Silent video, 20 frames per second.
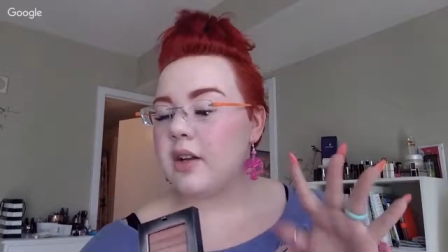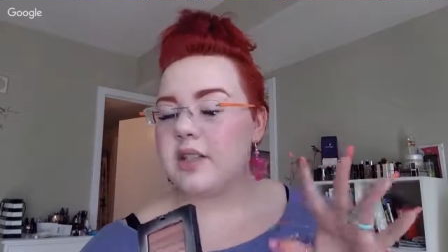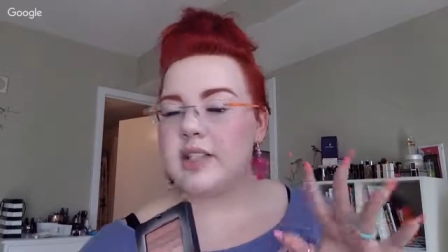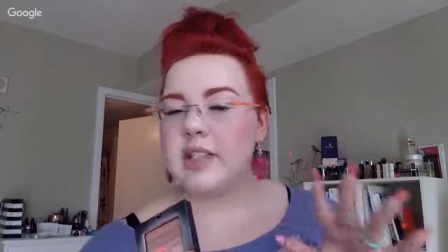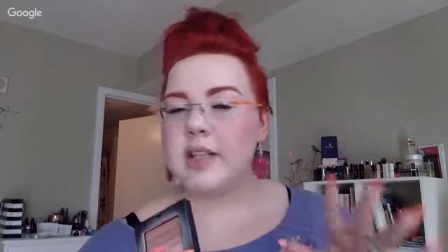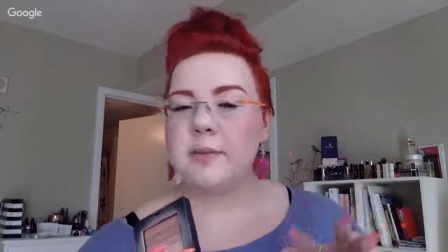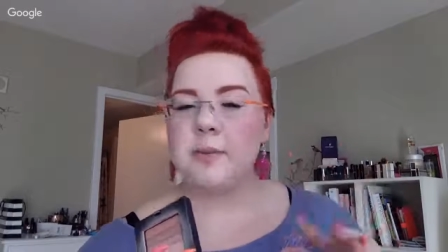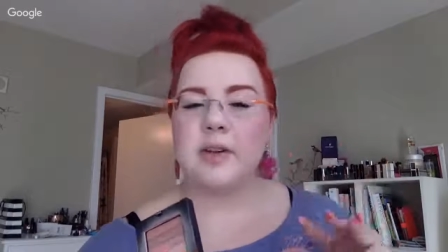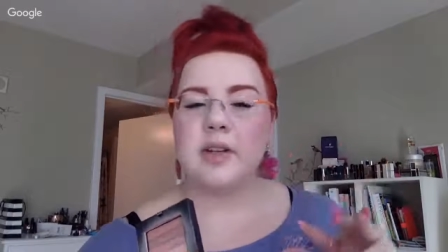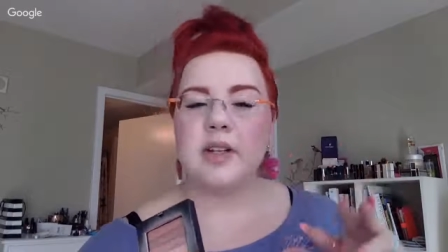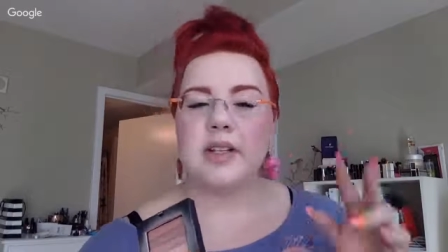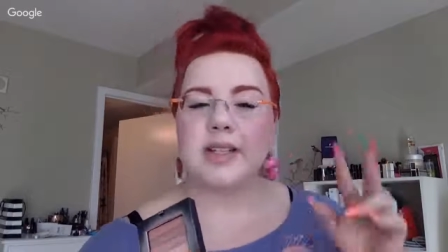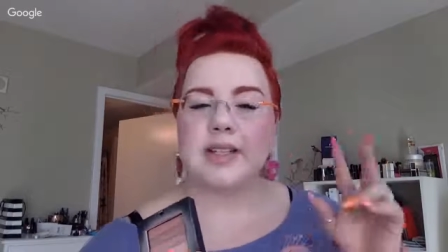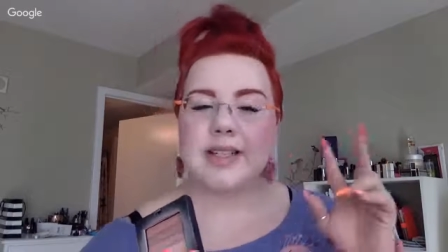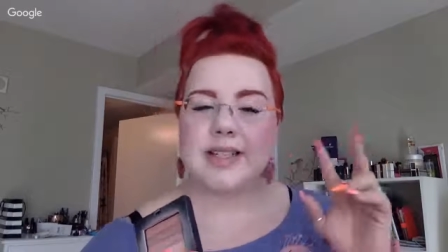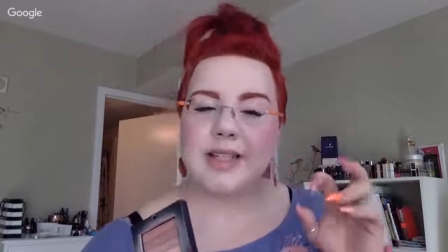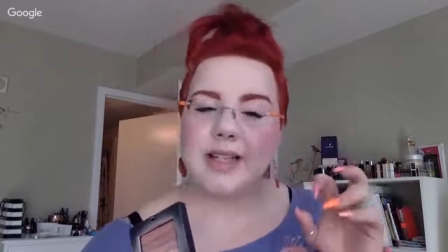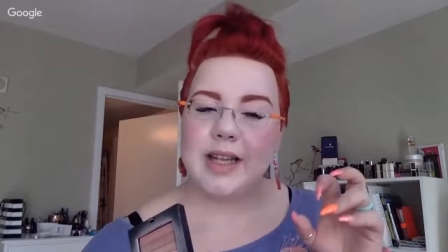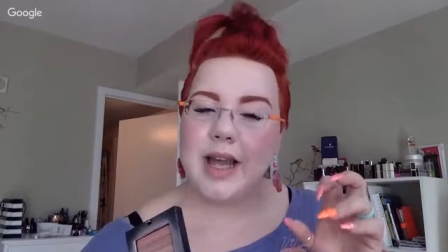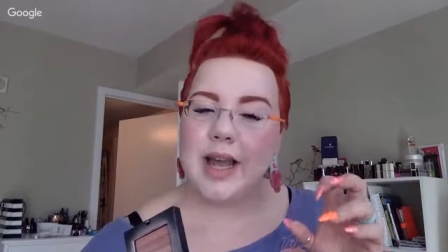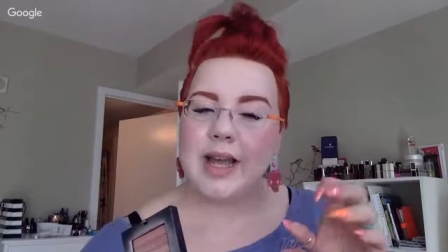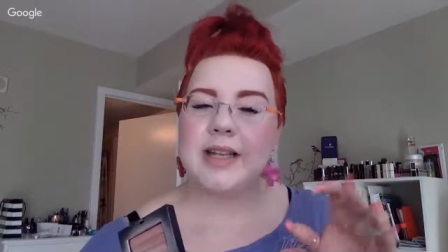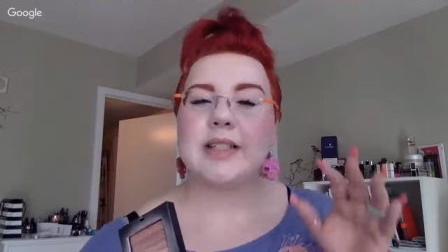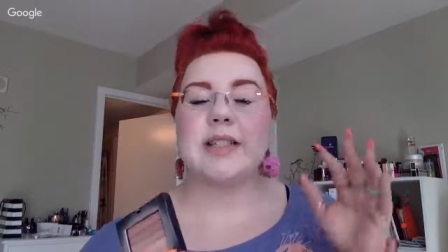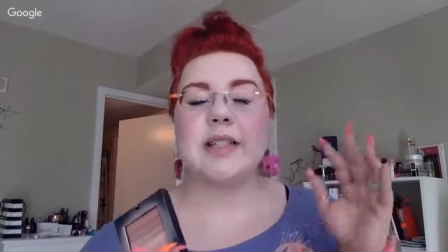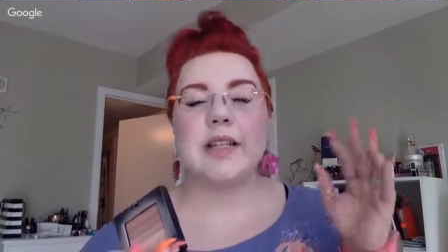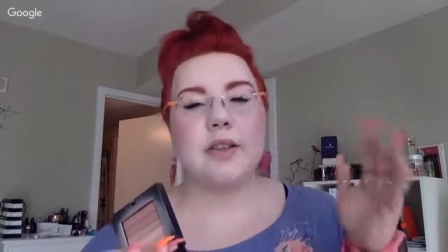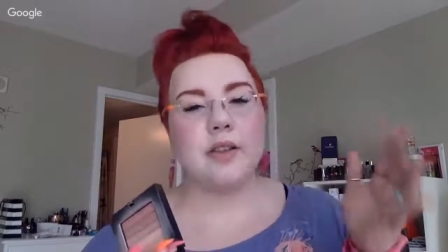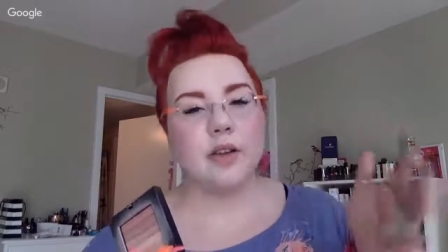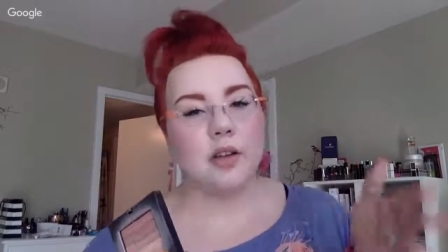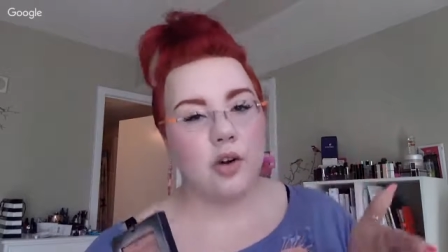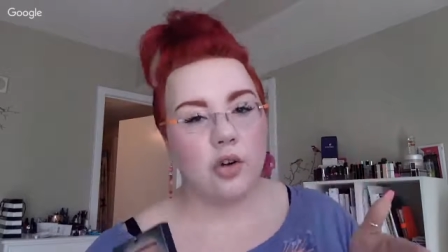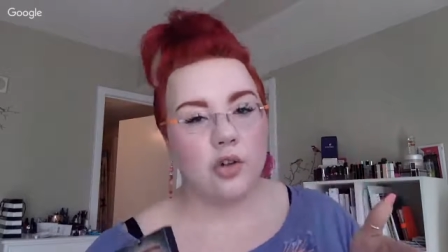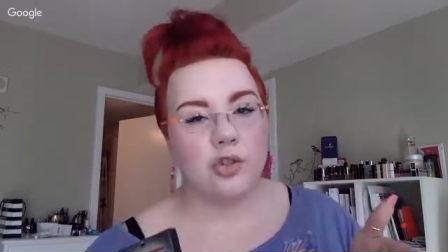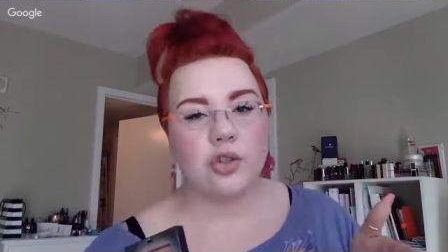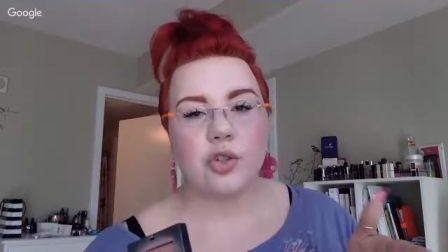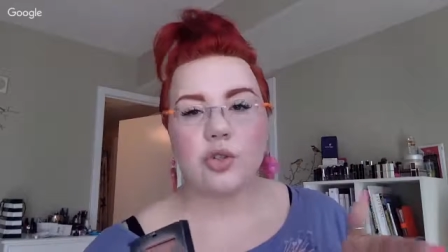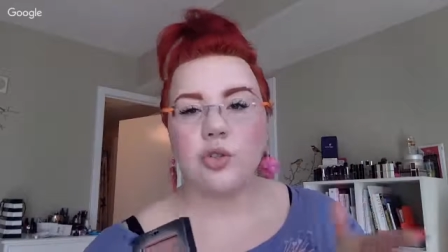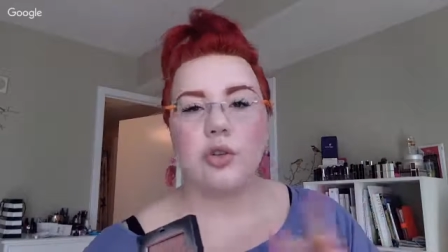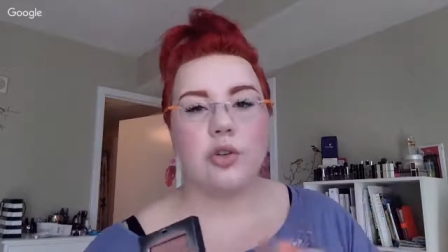deepening slightly the
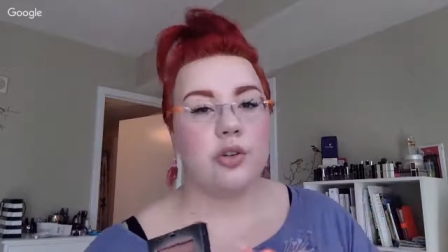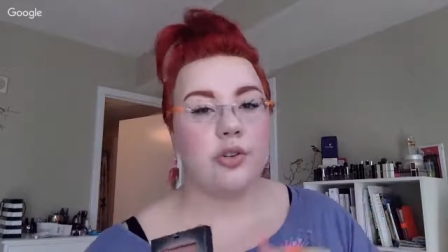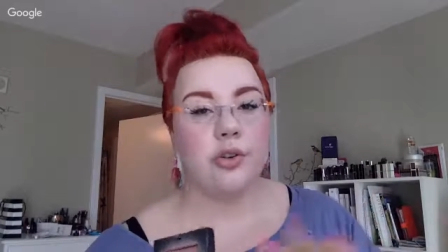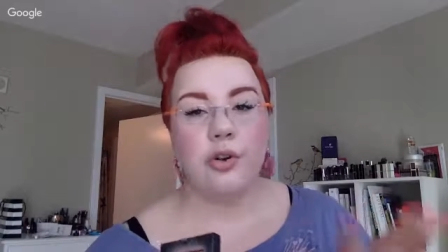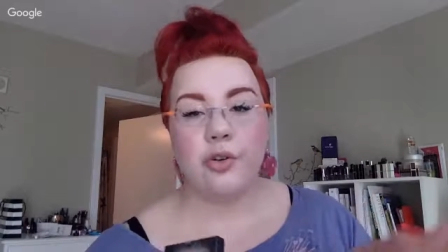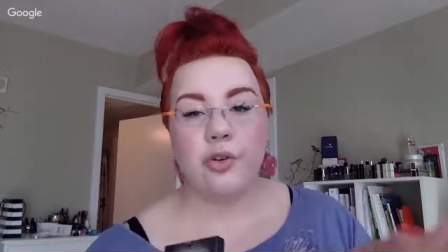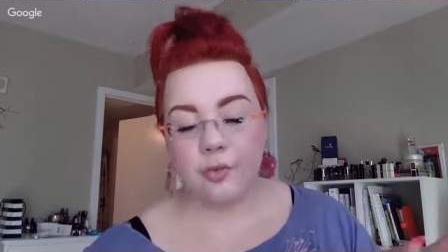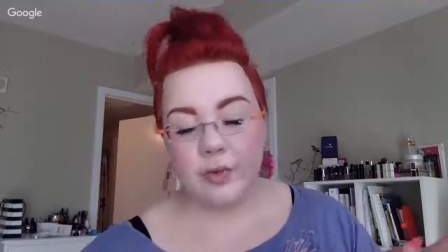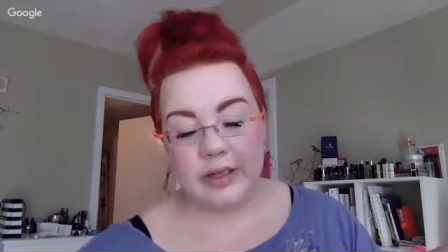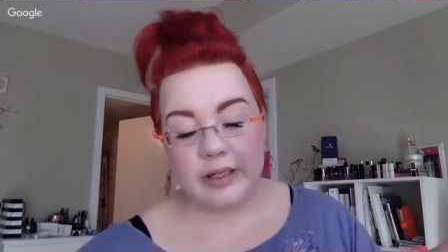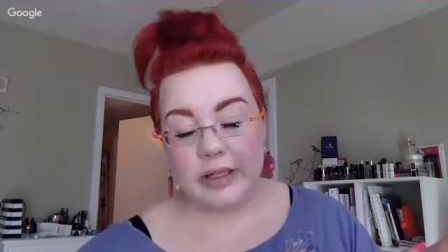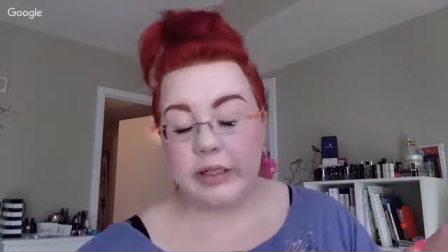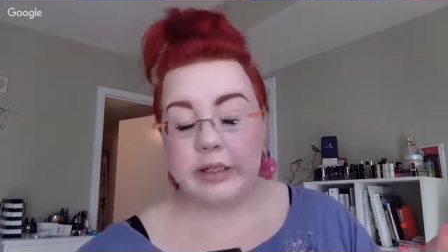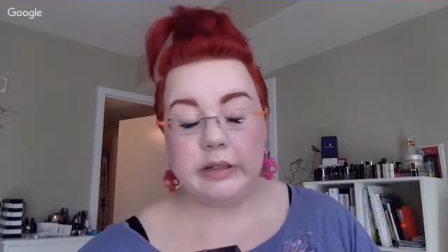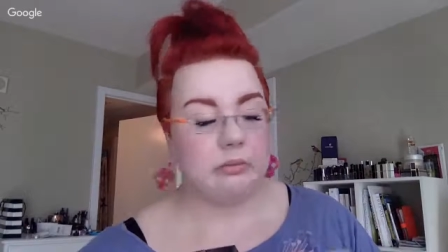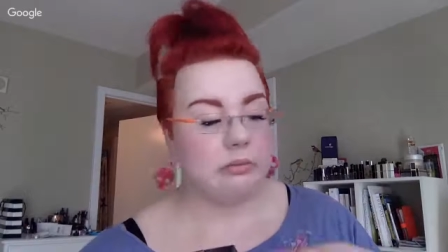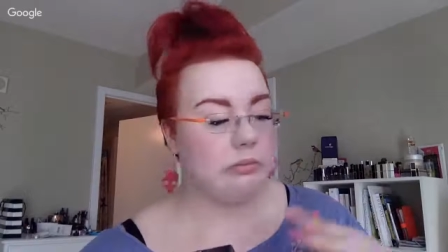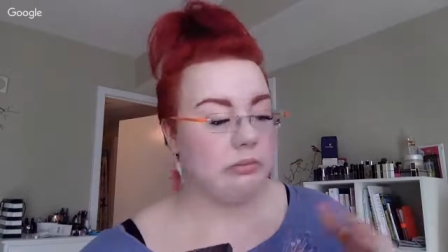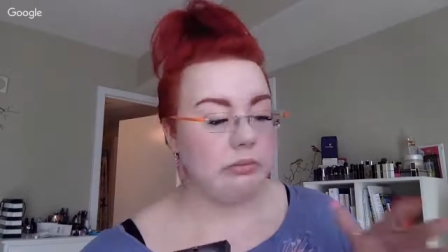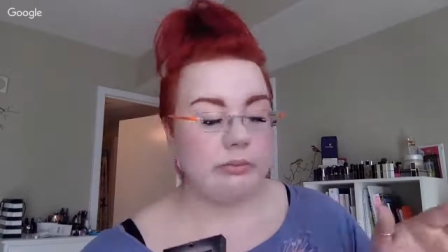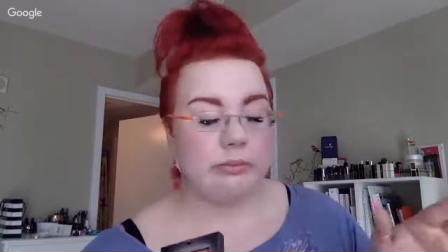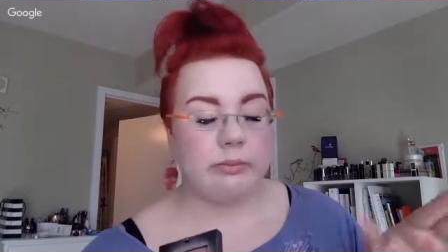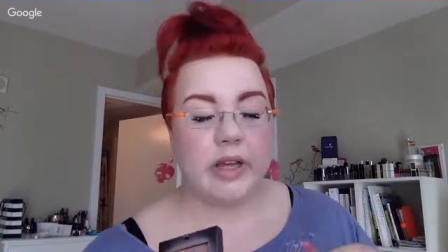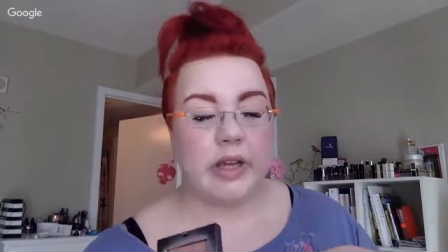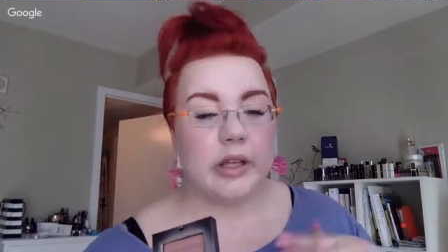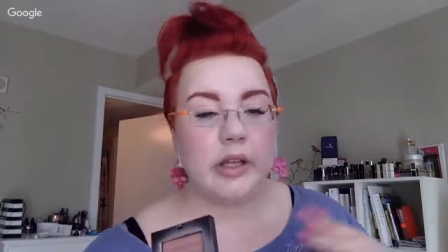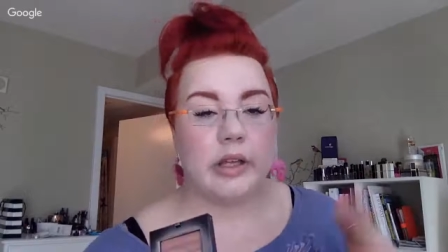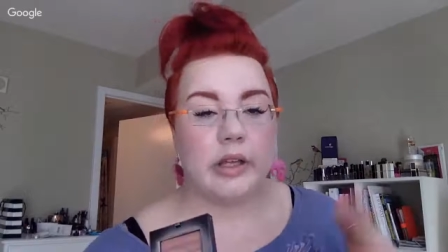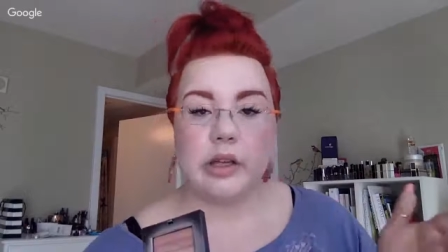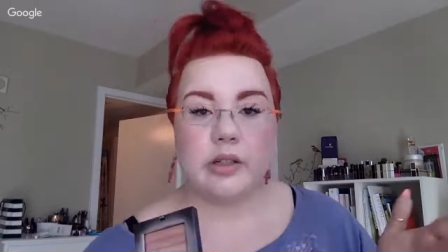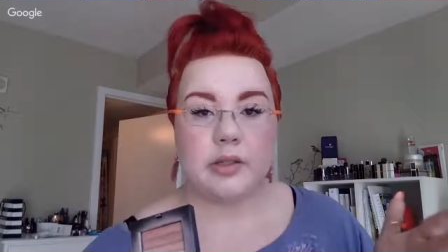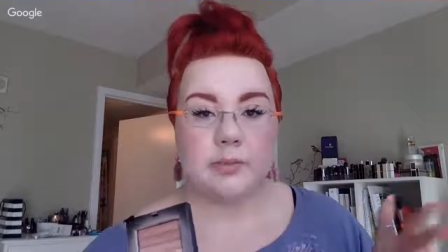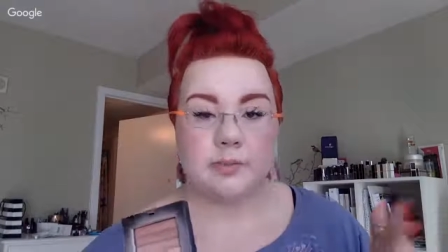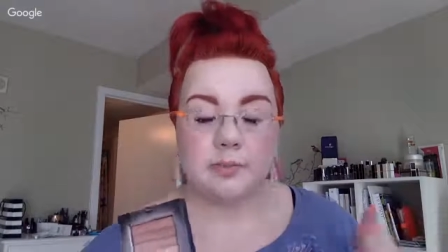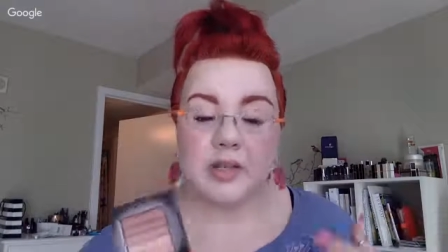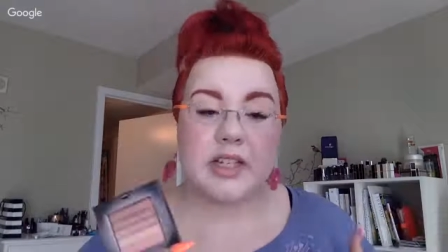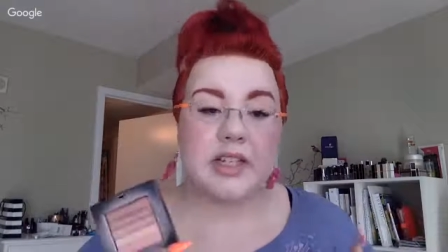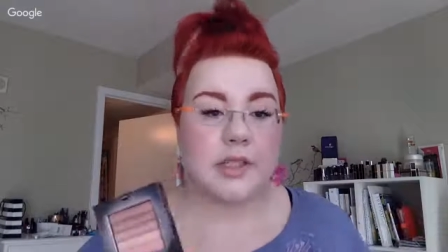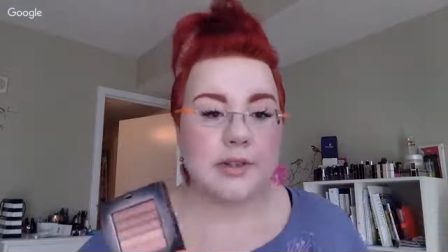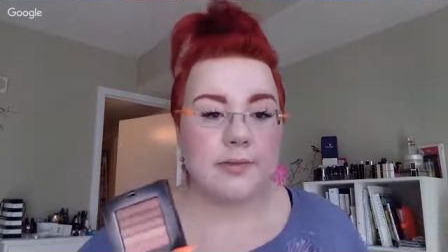contour, not really making a
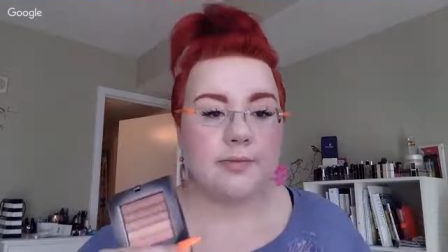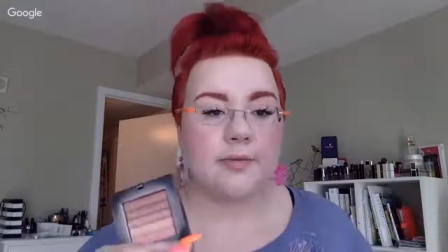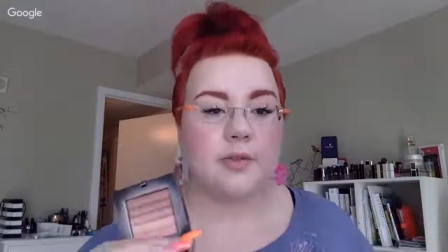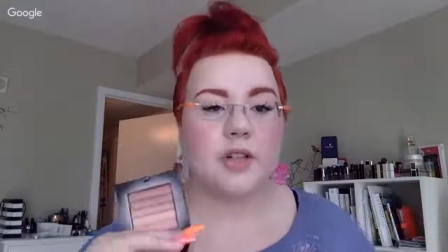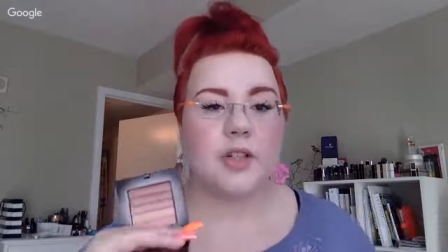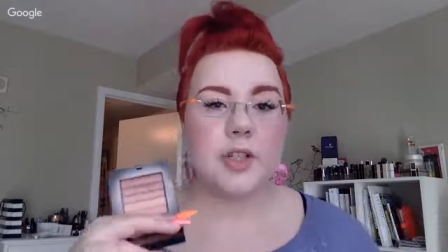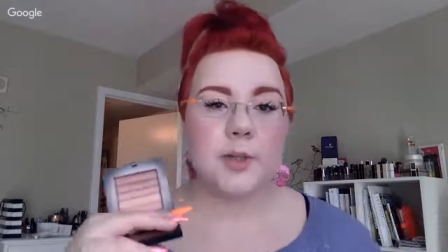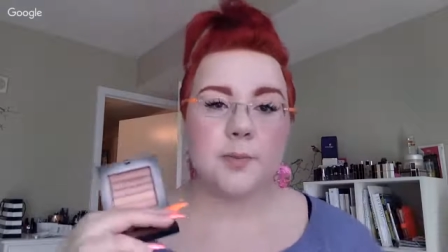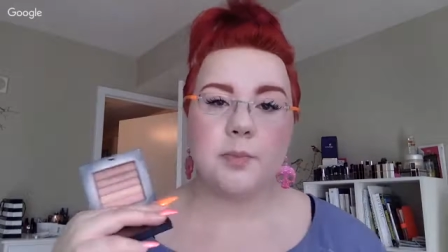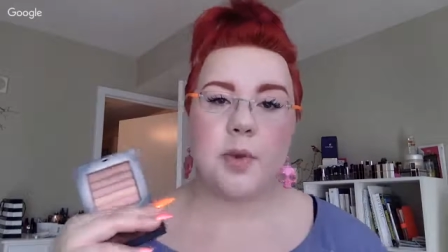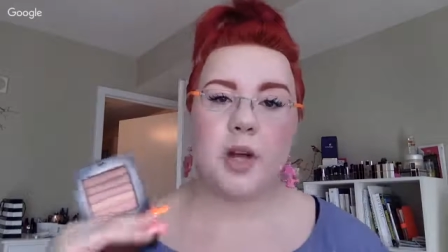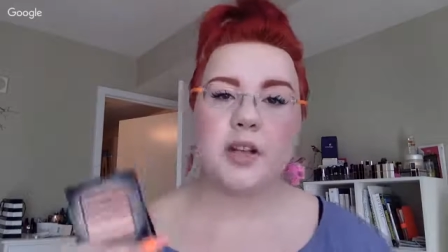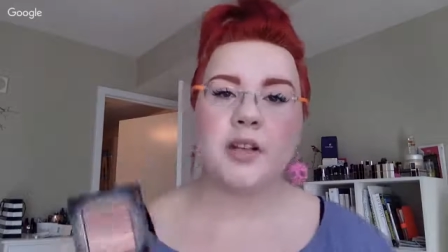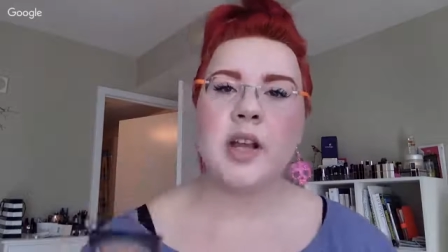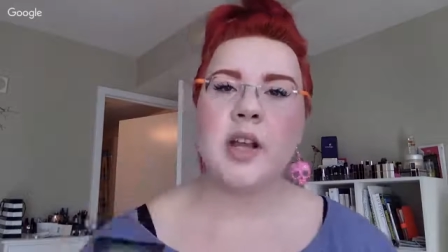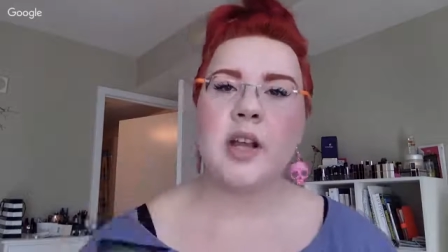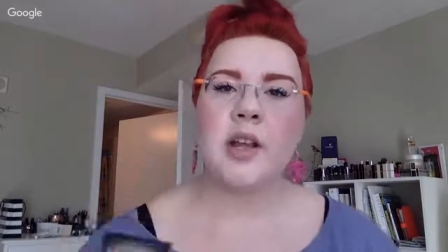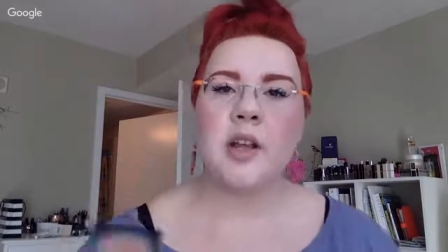big difference, but